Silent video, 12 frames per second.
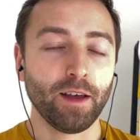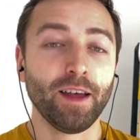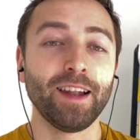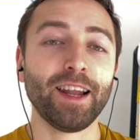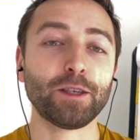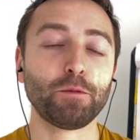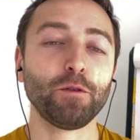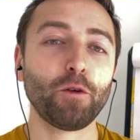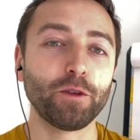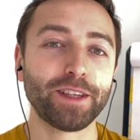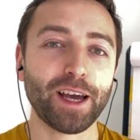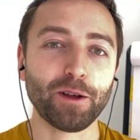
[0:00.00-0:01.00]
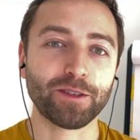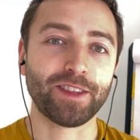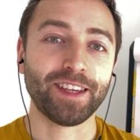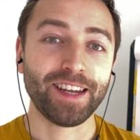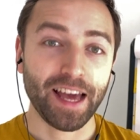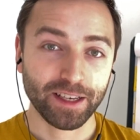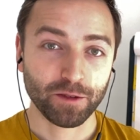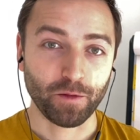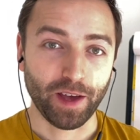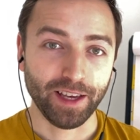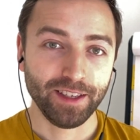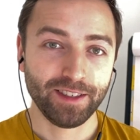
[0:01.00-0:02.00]
Let's move on now to the next
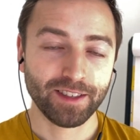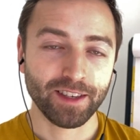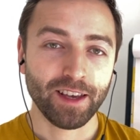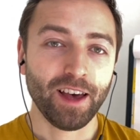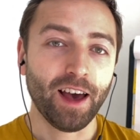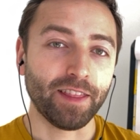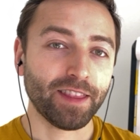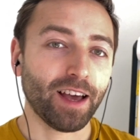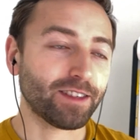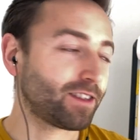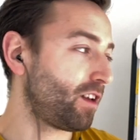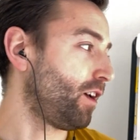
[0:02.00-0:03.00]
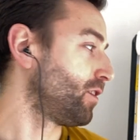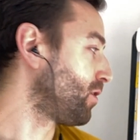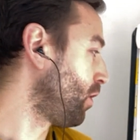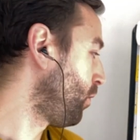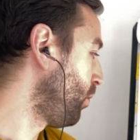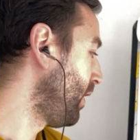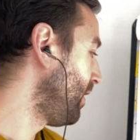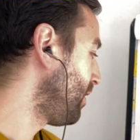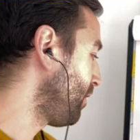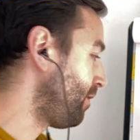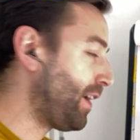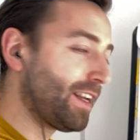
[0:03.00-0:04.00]
phase, and that starts off
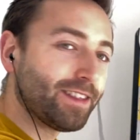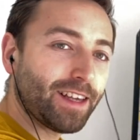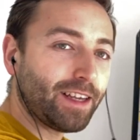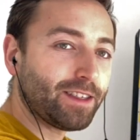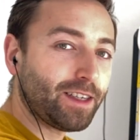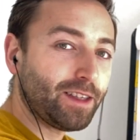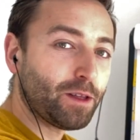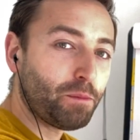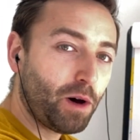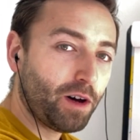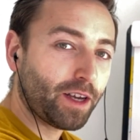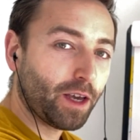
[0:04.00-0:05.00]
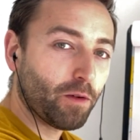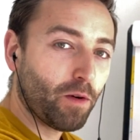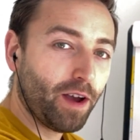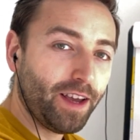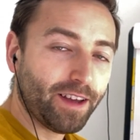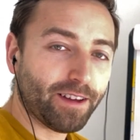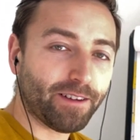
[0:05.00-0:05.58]
with validating the market, right?